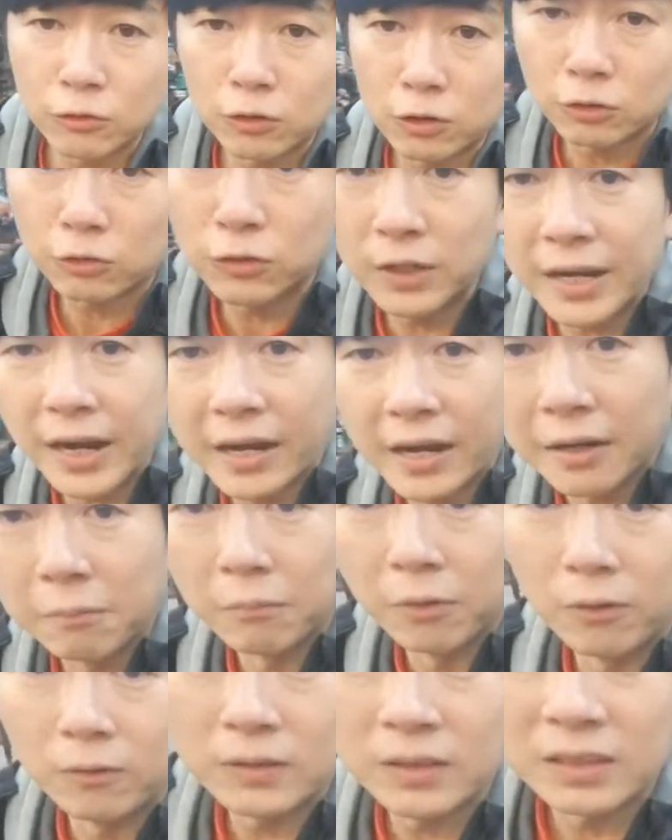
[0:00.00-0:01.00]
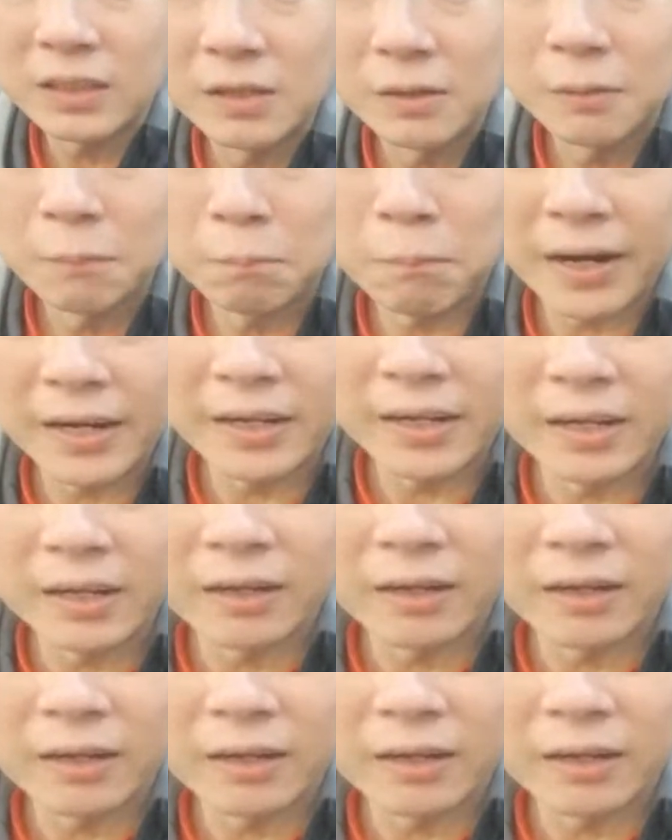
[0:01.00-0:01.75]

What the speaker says: street animals by the